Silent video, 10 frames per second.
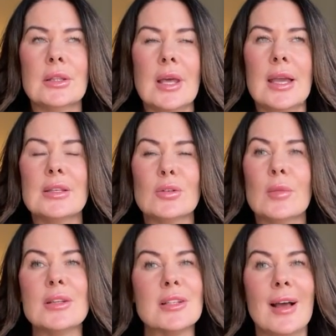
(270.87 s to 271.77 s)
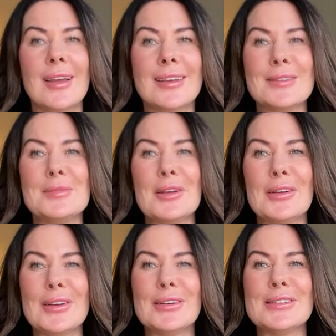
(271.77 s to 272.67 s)
that is almost like a
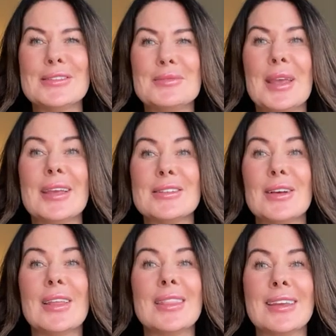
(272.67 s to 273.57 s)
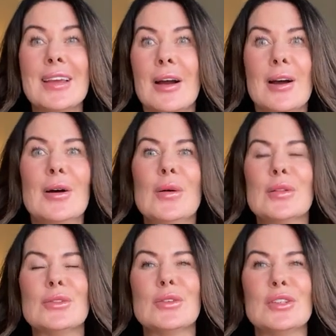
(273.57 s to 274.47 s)
miracle to me, because I think, oh,
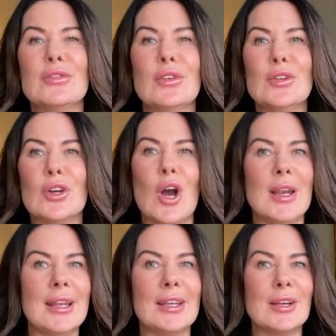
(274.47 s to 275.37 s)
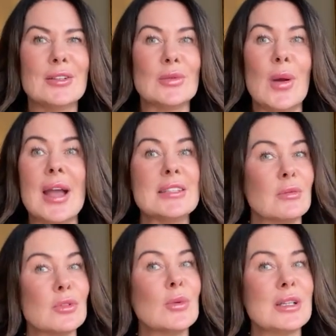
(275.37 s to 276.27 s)
there's all this food, I can't let it go to waste. I
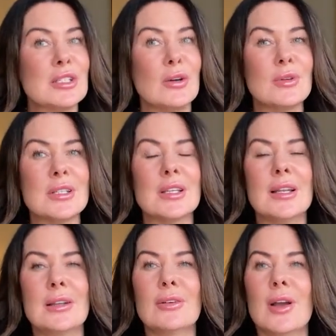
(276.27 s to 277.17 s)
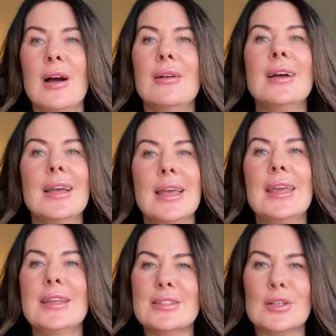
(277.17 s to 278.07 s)
was always told as a little girl,
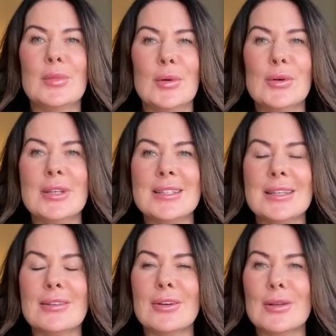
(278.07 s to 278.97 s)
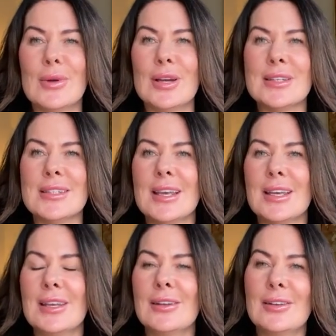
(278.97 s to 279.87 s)
eat up all your dinner, otherwise
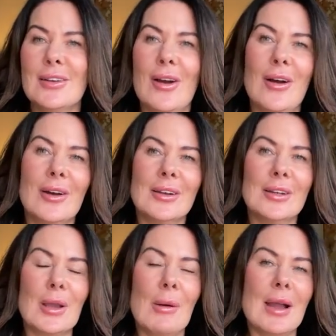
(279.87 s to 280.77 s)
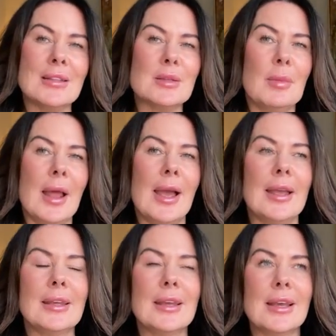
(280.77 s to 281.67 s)
you can't go out to
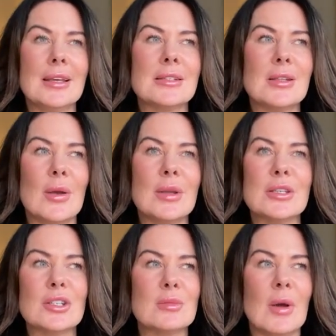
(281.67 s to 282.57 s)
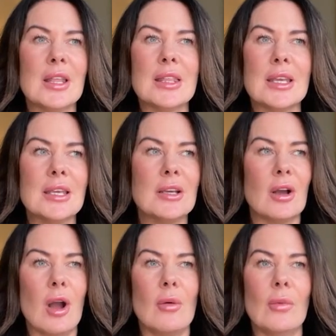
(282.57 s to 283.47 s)
play. So it's just my thing, I
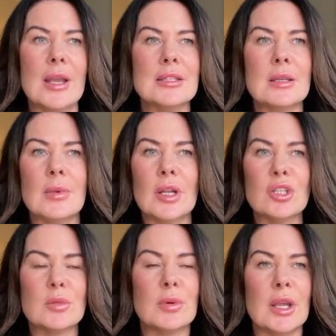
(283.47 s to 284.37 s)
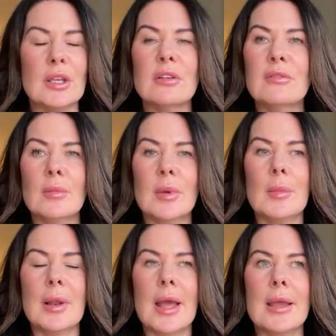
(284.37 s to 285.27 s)
can't waste it, but I just put enough on my
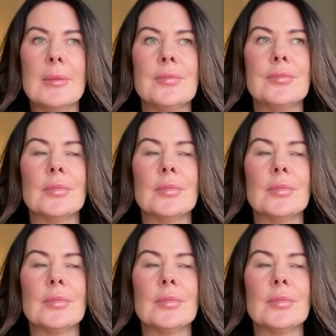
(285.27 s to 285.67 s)
plate.